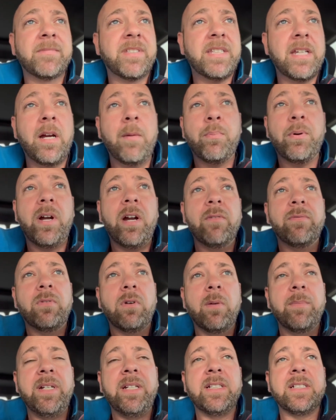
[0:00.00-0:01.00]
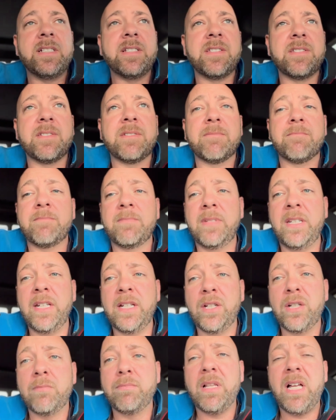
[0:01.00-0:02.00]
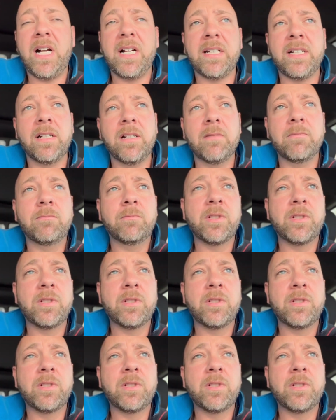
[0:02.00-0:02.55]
say a prayer for me because need a good block here.